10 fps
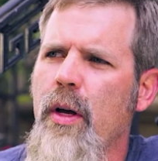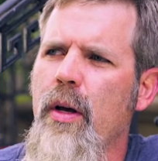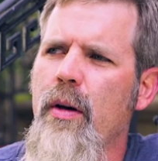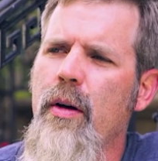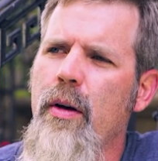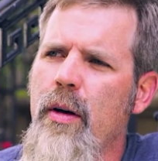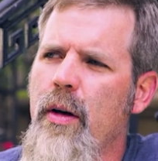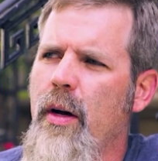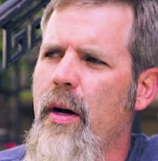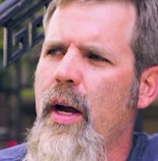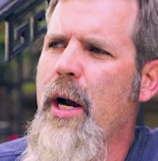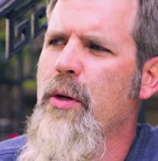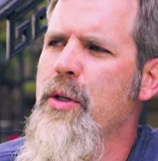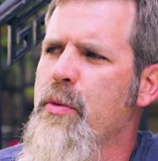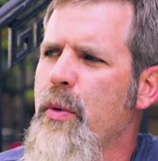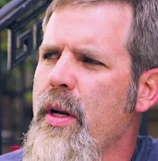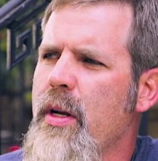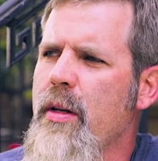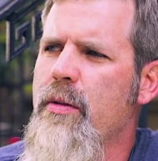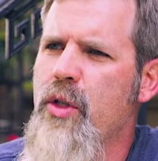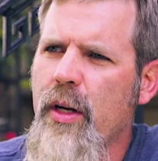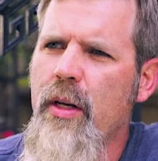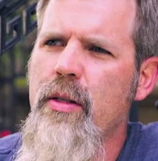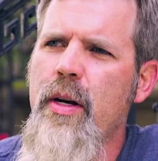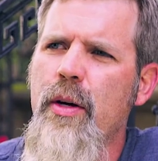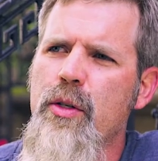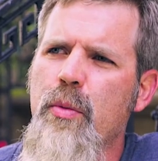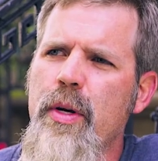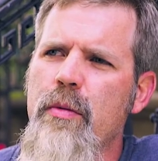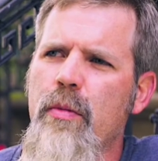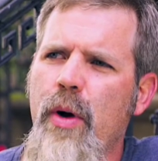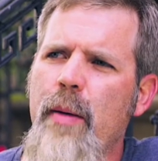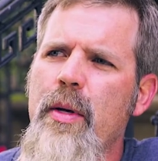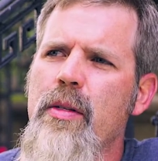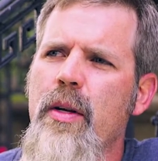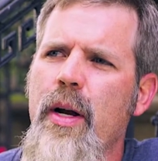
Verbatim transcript: a, a heritage breed chickens, heritage breed rabbits, and